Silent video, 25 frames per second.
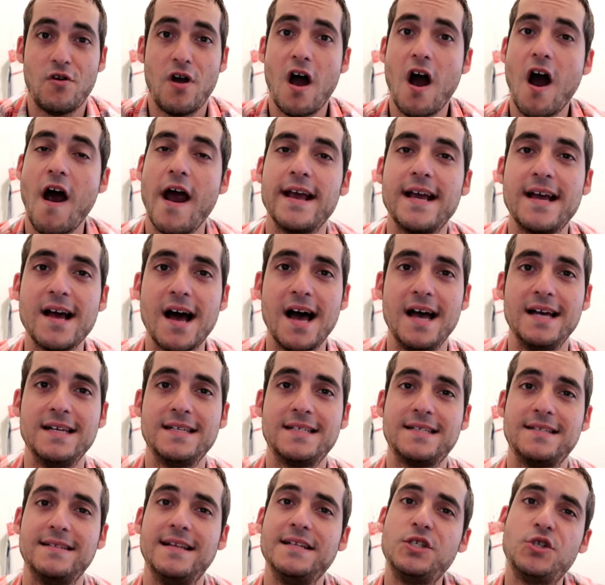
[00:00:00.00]
Alright
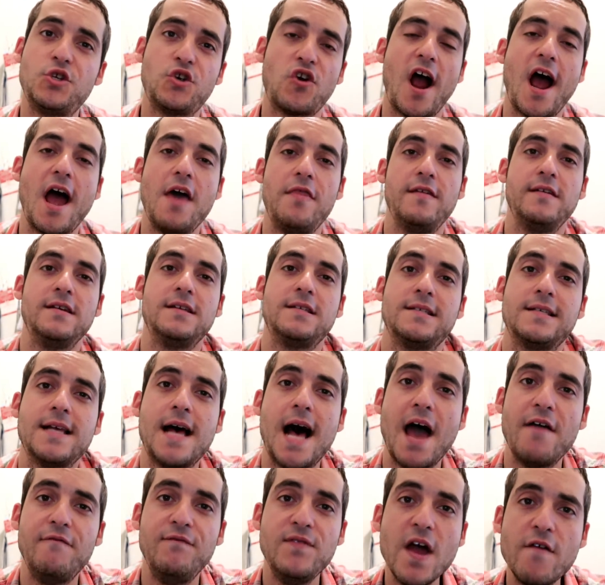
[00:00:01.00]
guys, let's try this.
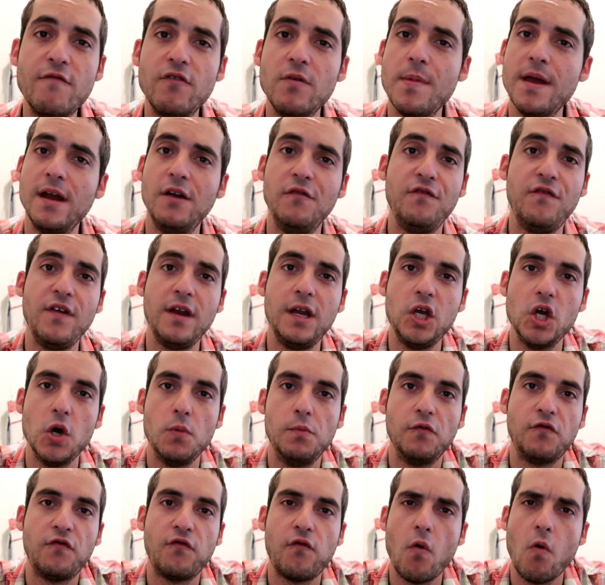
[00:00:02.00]
I've never made a video
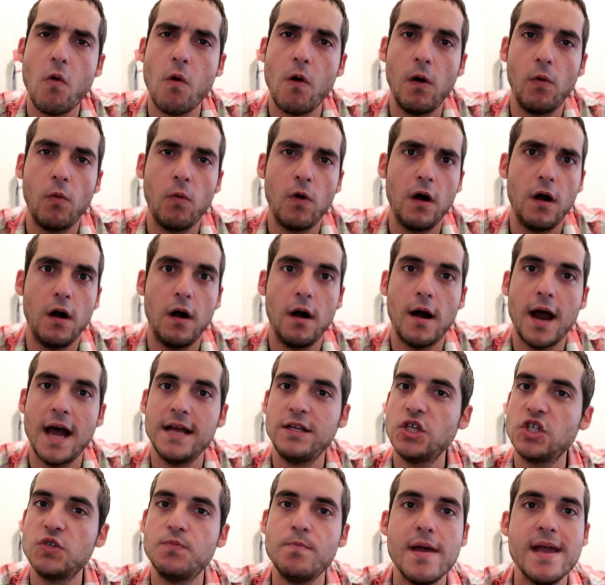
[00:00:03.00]
before where
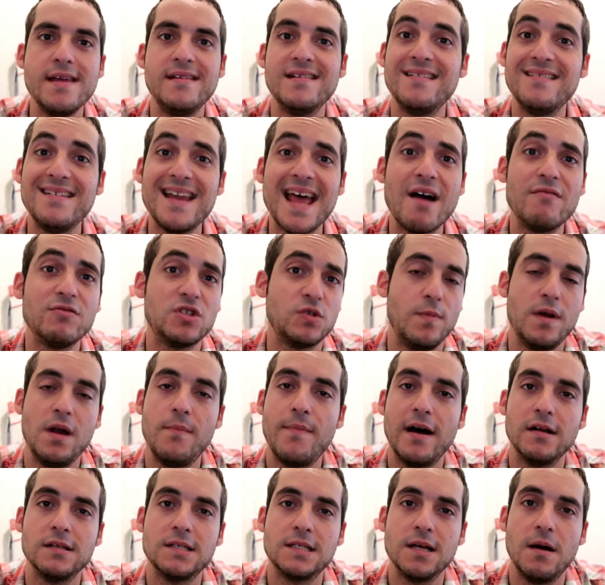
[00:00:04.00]
I just made an announcement
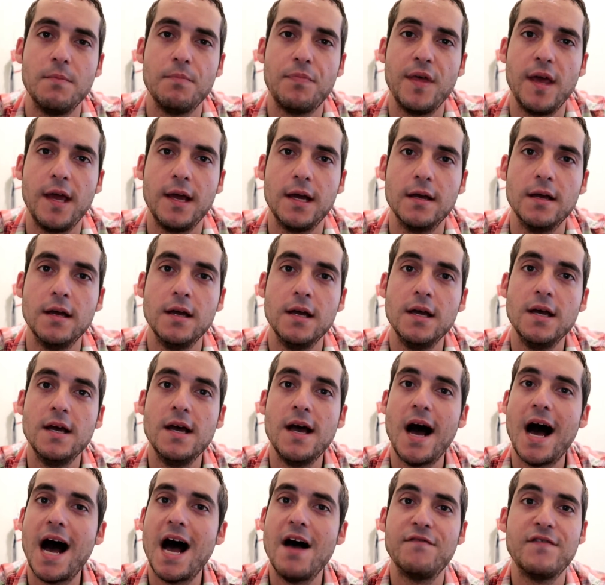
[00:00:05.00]
about something.
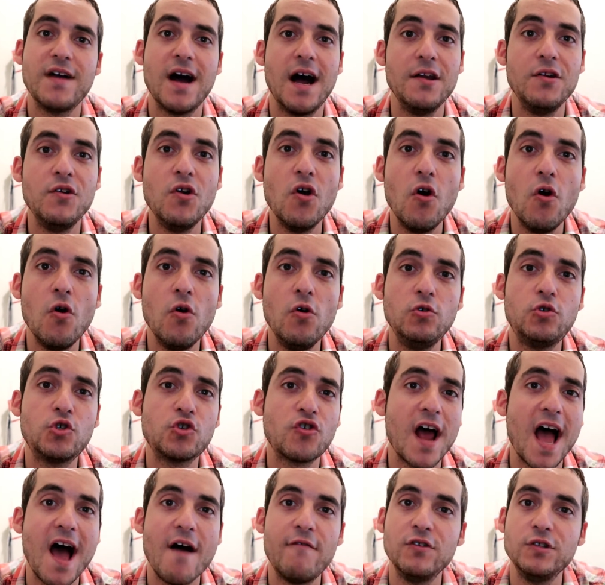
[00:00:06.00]
I've got no
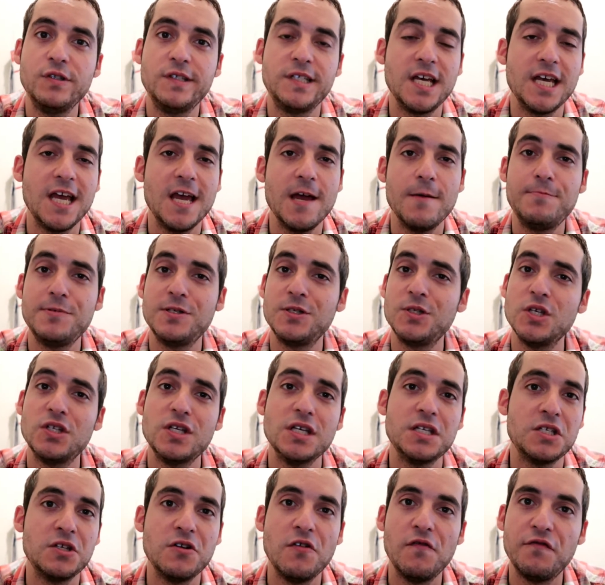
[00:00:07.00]
travel tips,
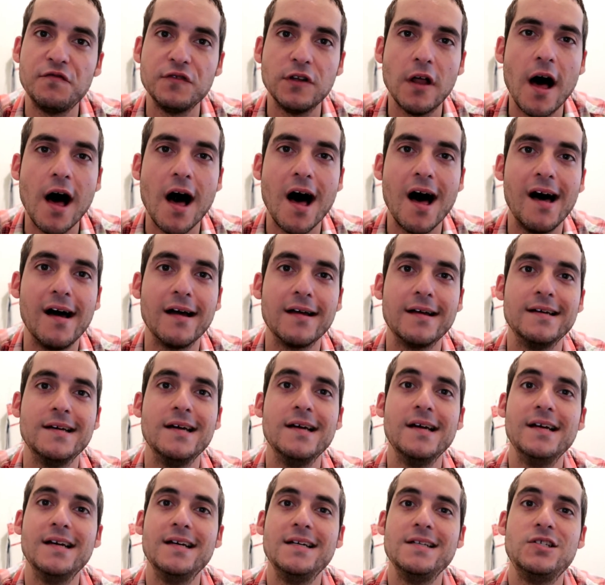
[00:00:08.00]
this isn't a vlog,
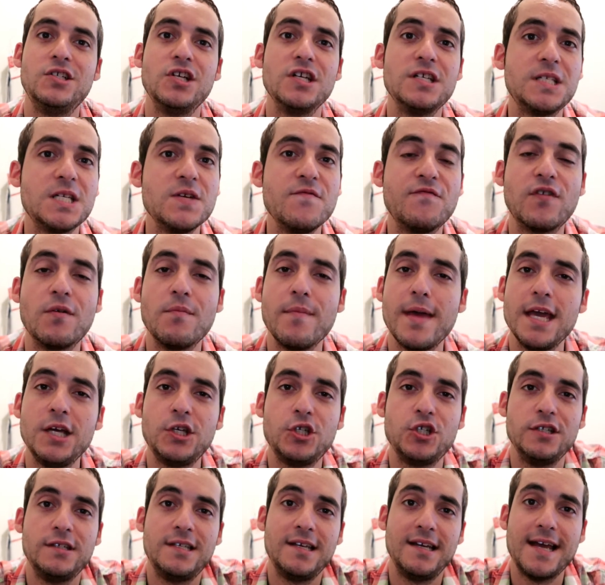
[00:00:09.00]
just
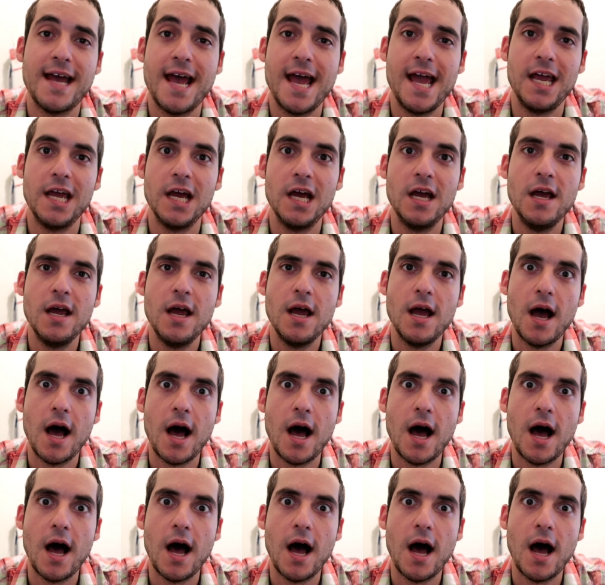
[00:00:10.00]
information today.